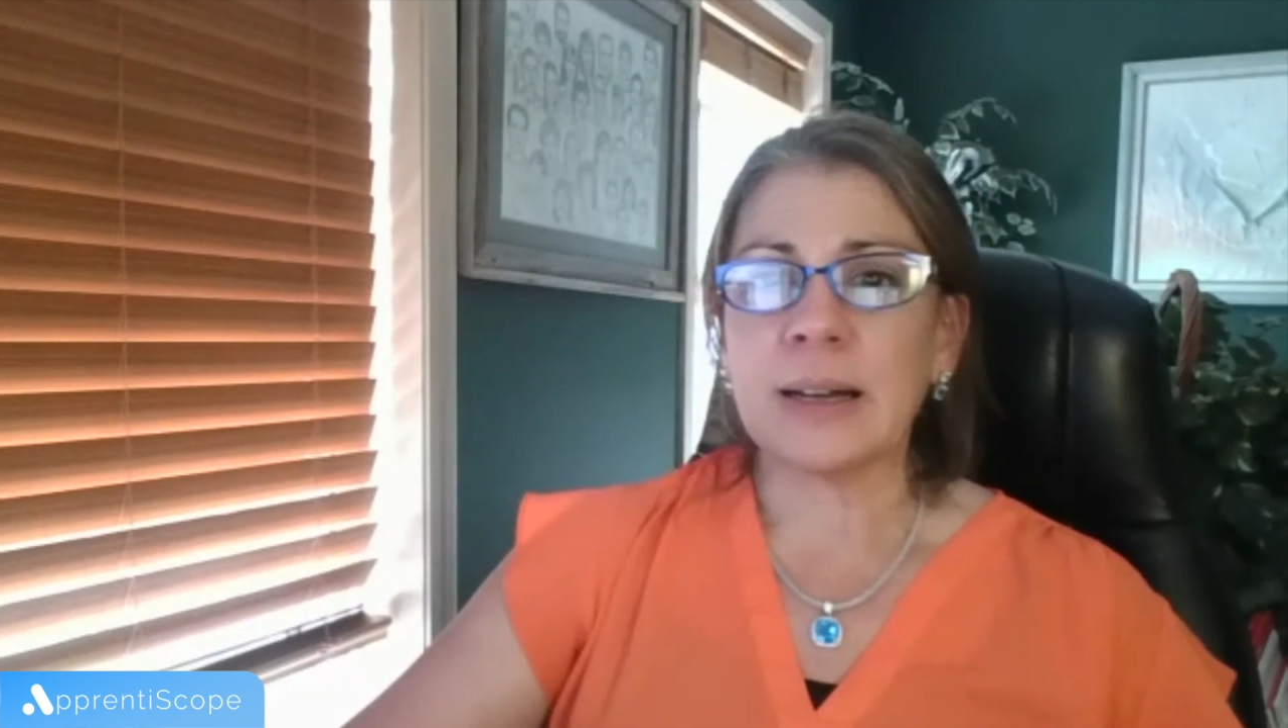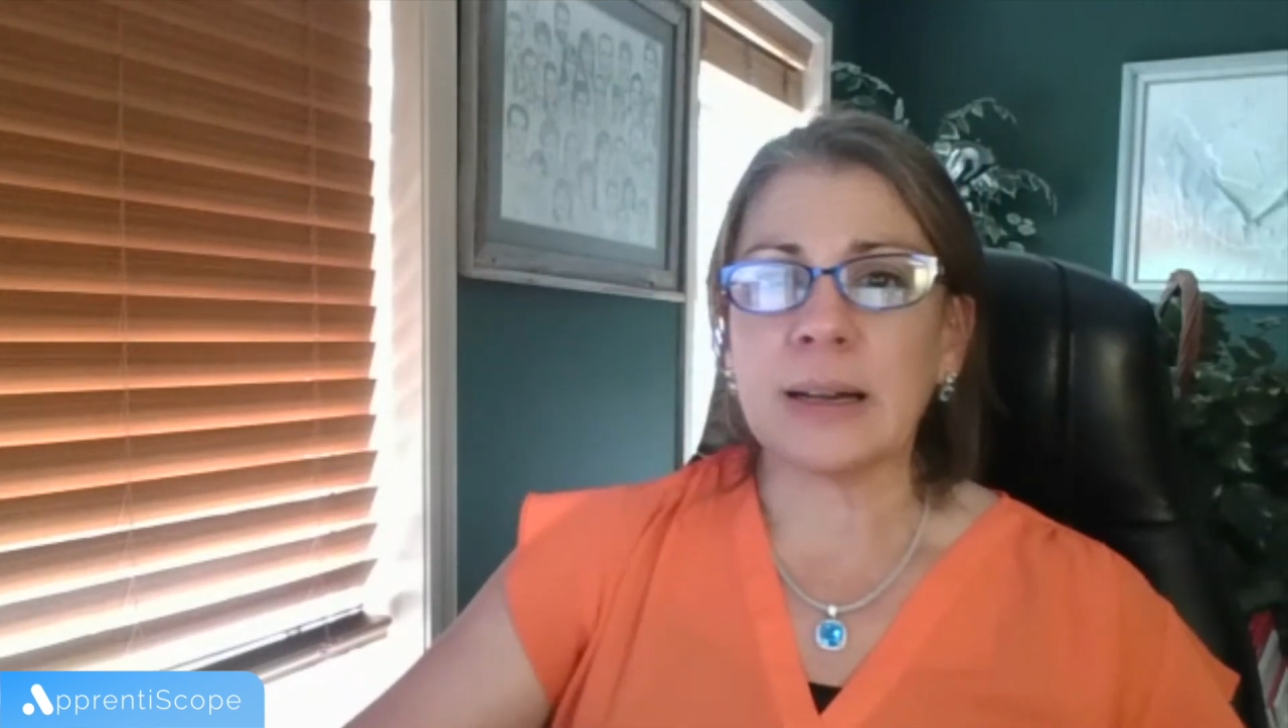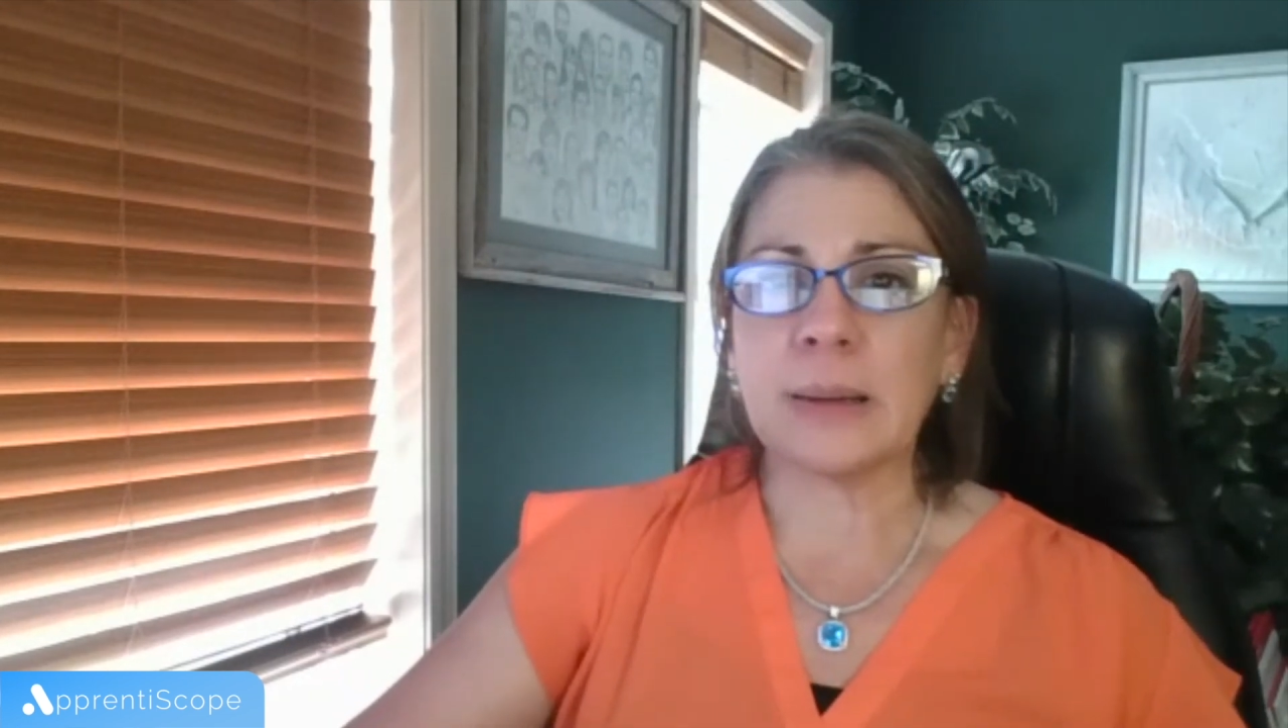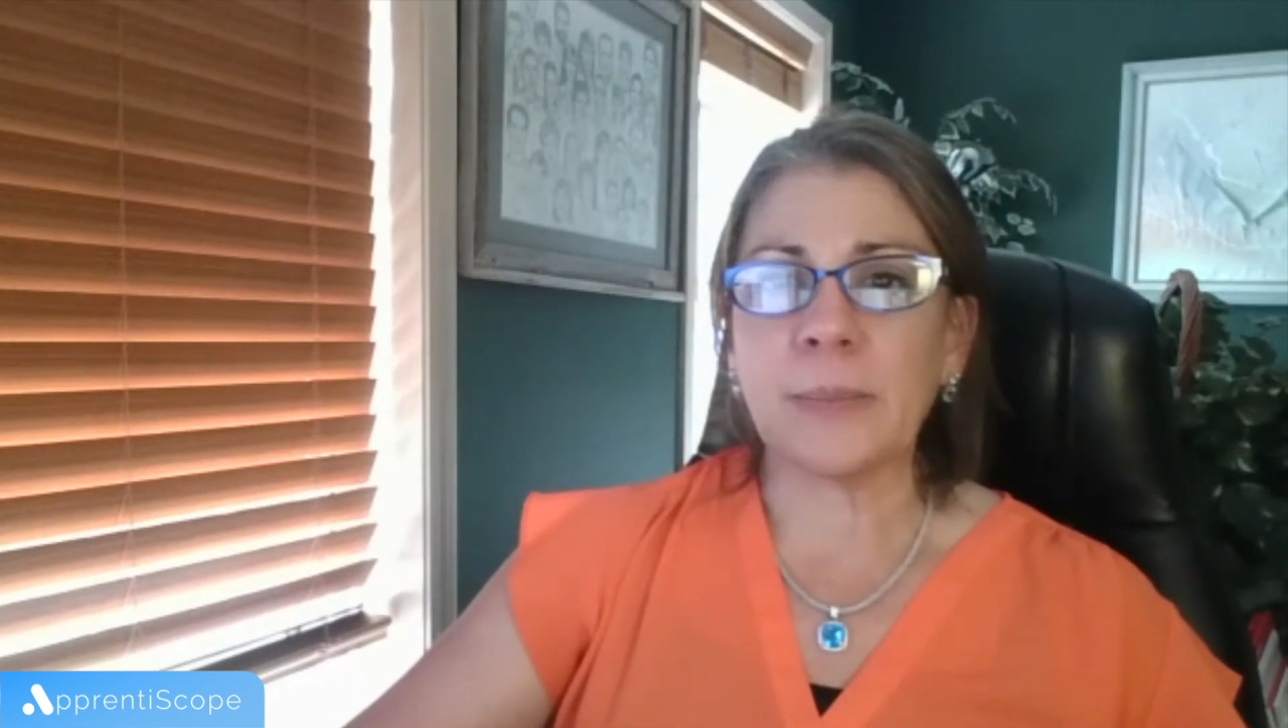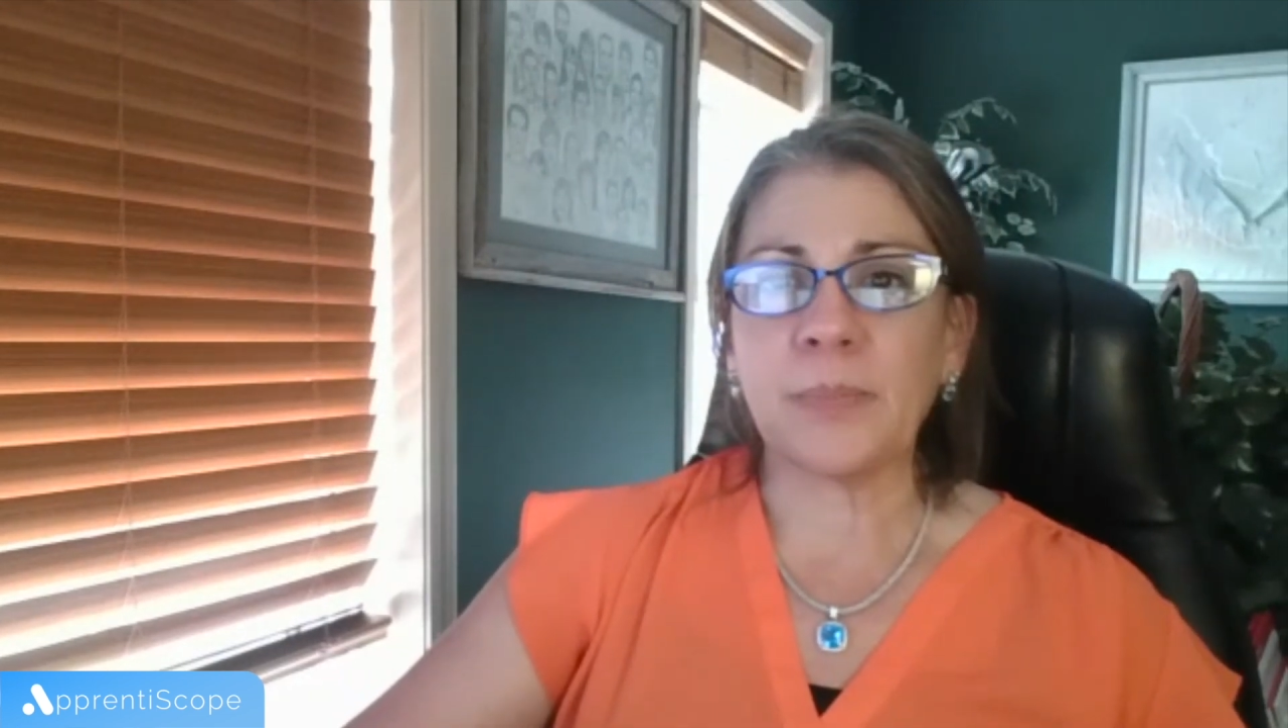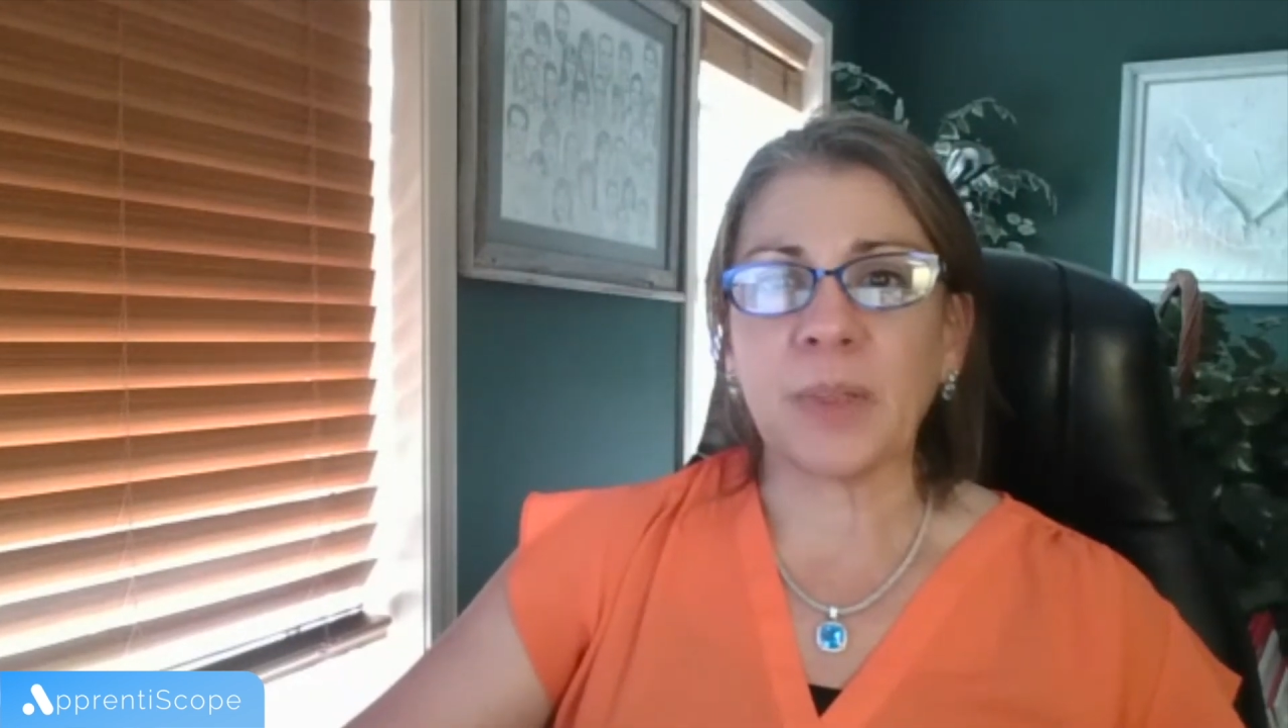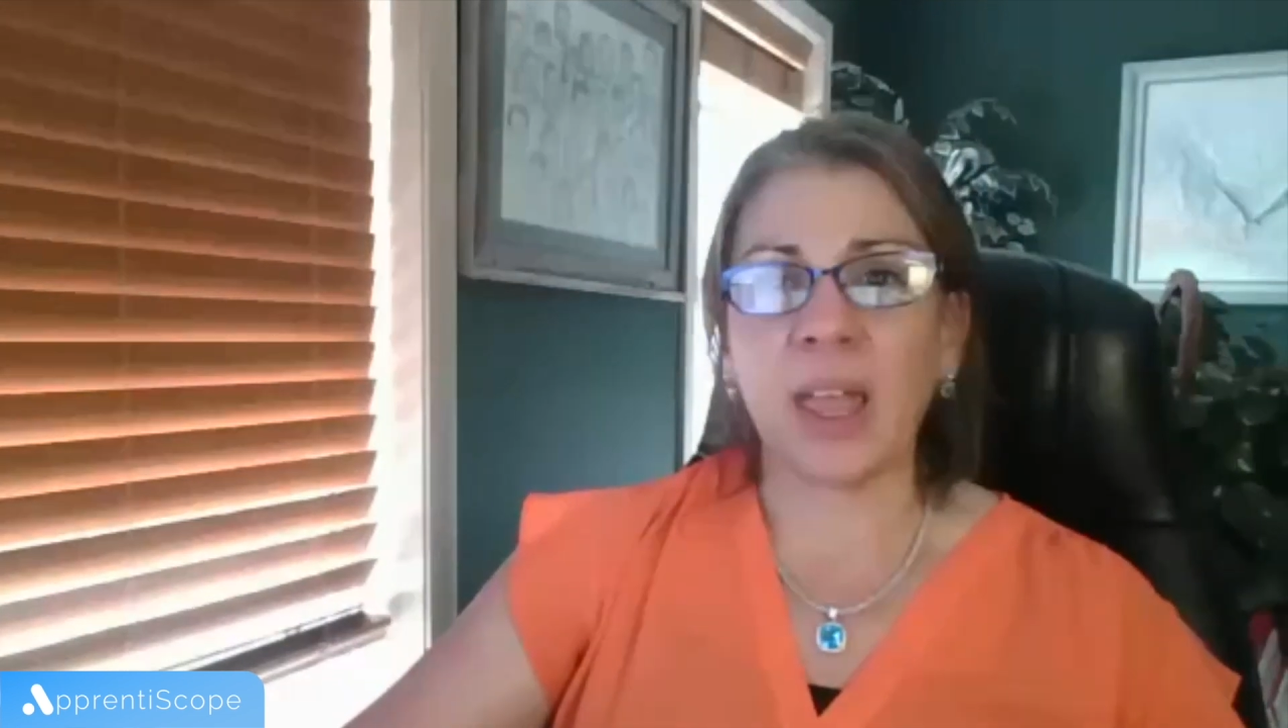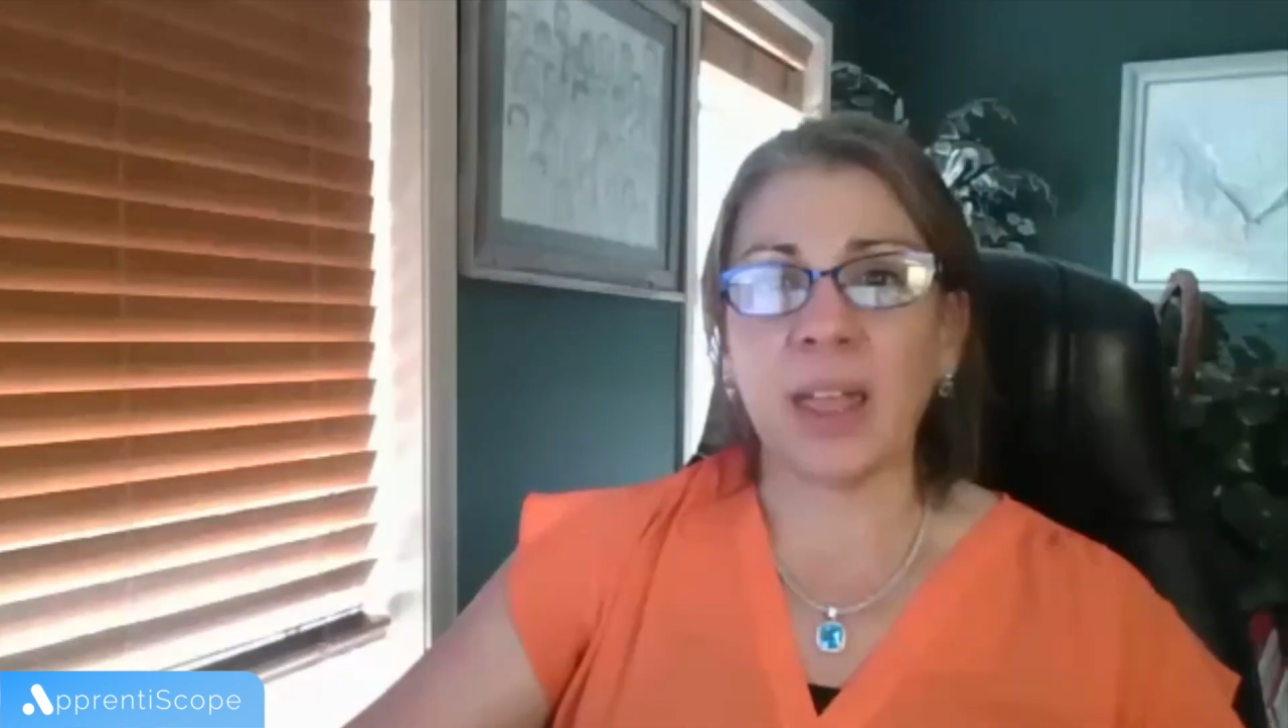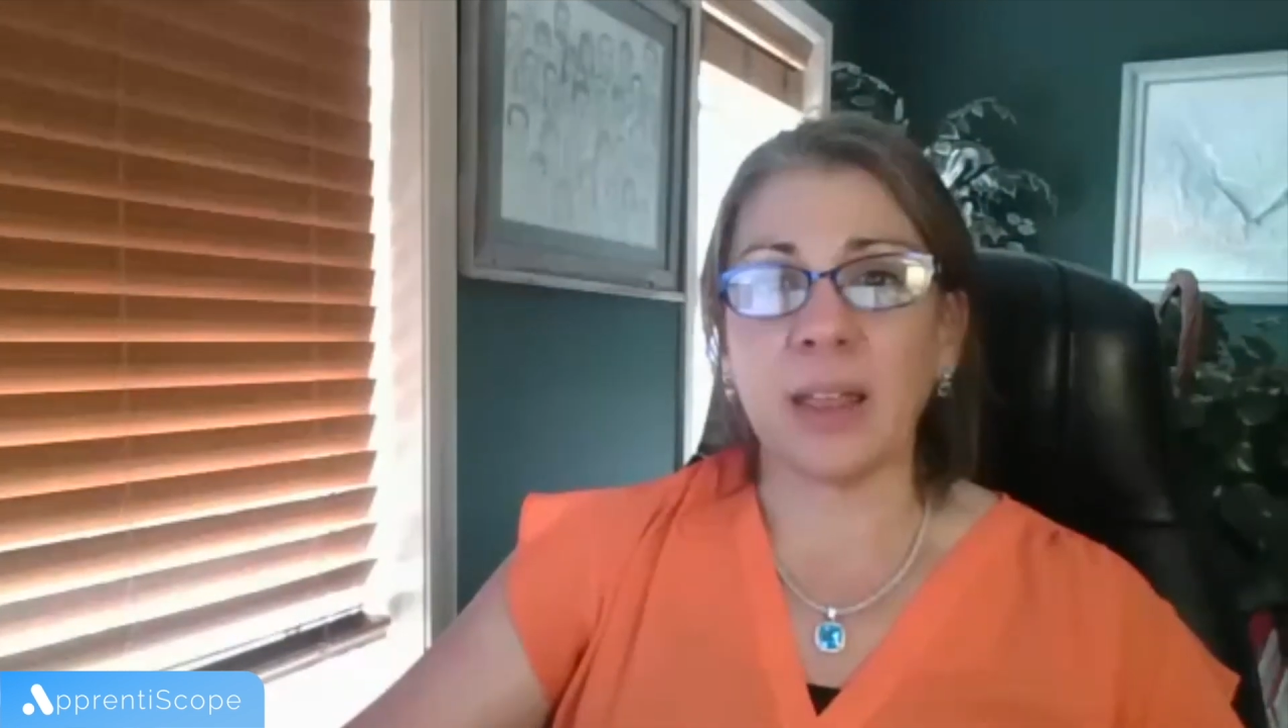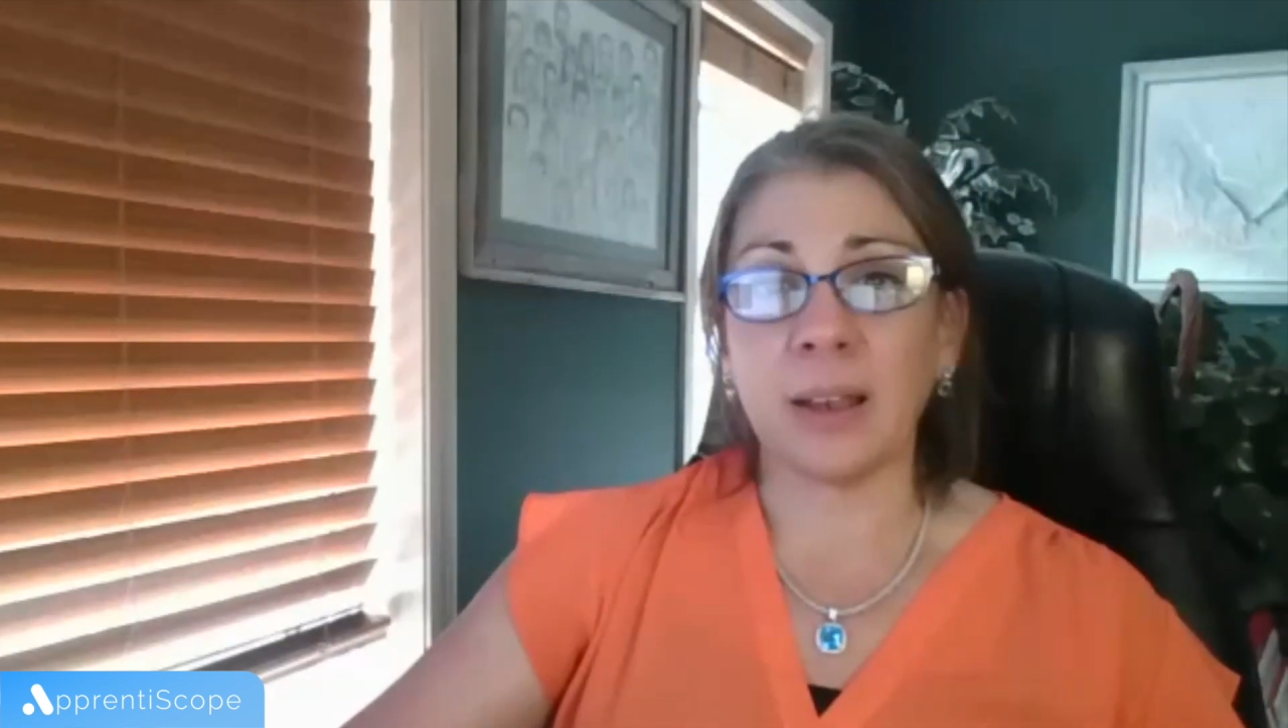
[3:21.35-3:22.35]

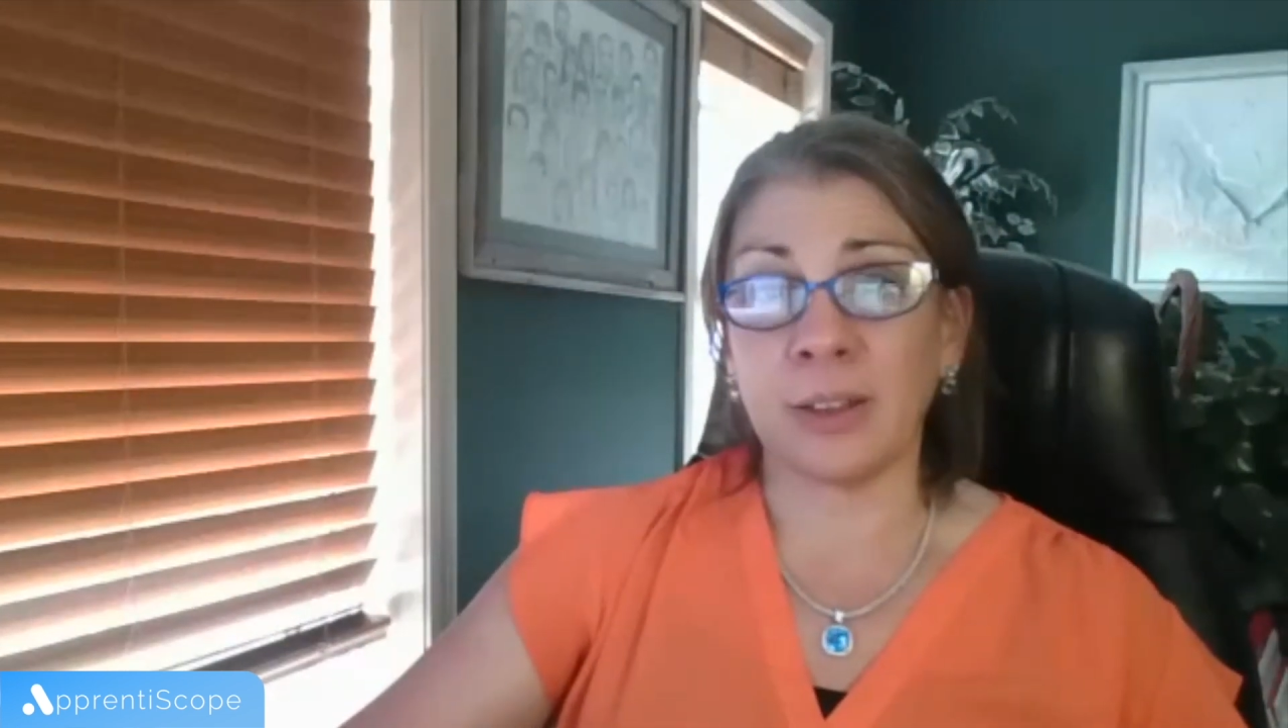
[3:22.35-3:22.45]
and